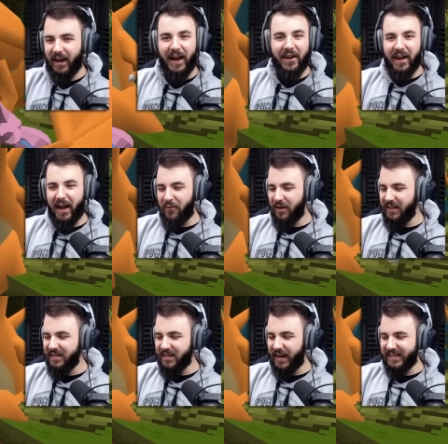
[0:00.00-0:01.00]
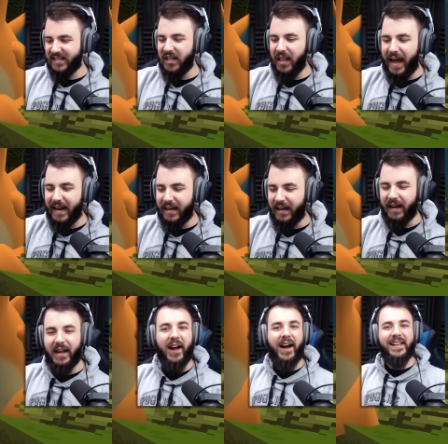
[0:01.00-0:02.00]
I don't have one of these guys. Gligar.
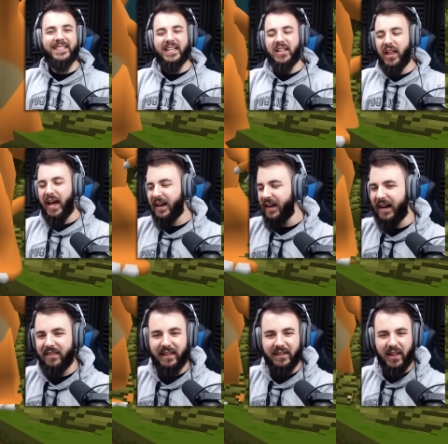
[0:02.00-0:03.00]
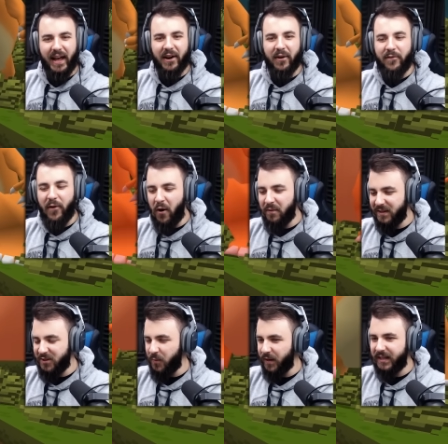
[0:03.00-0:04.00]
It's a Gligar. I think Gligar evolves
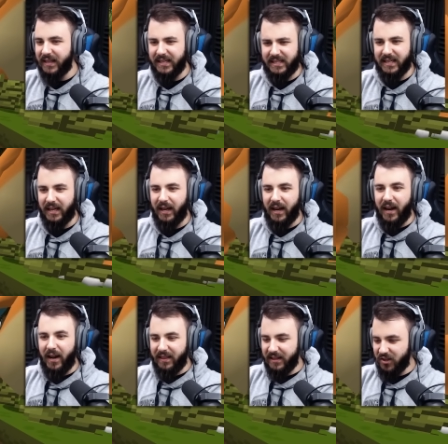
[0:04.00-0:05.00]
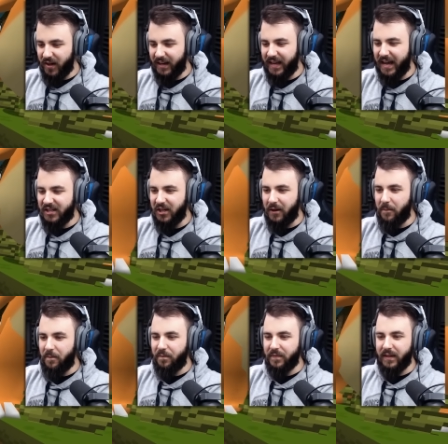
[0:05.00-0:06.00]
into a Gliscor. Let's try and catch it.
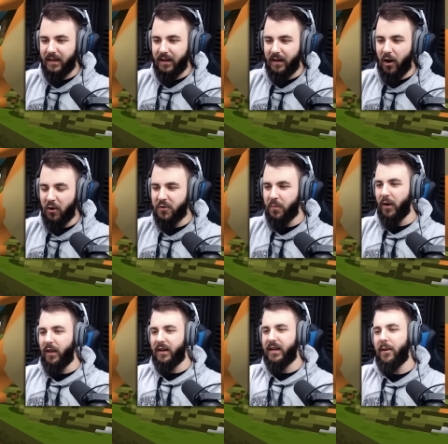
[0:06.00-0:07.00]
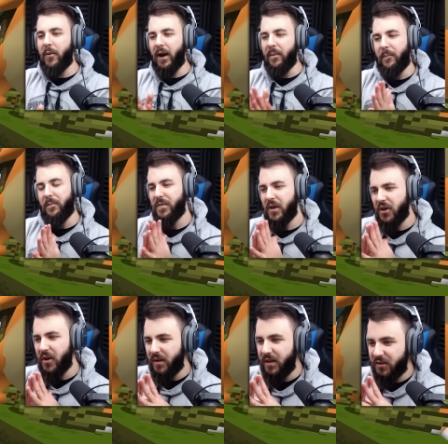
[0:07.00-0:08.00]
Ultra Bullet, come on.
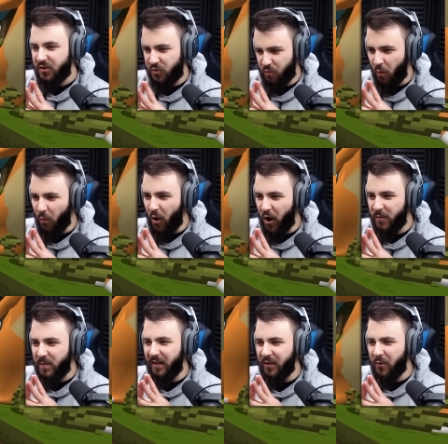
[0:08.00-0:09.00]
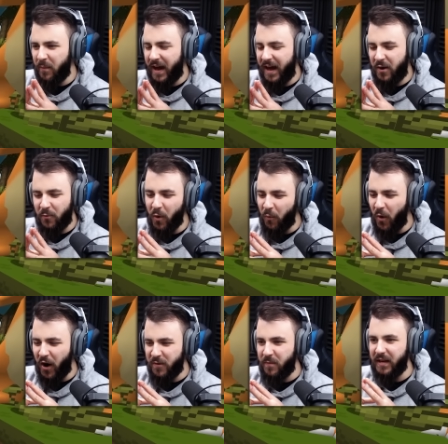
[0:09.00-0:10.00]
Just reward me, little man.
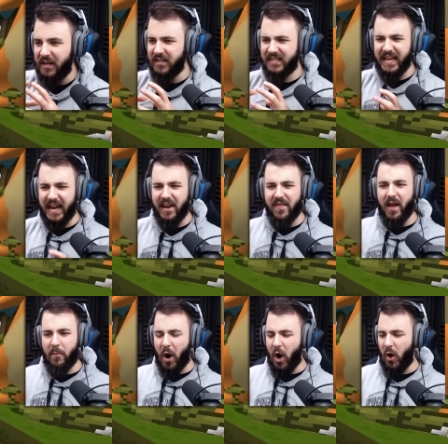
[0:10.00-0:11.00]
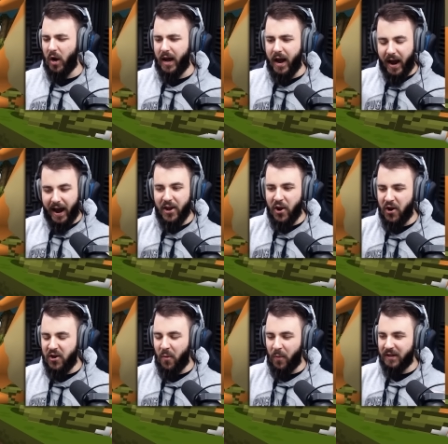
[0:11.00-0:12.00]
Reward me. Stay in the bowl. I know
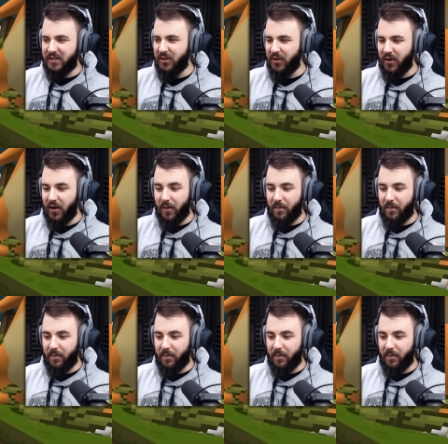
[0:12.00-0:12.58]
you want to.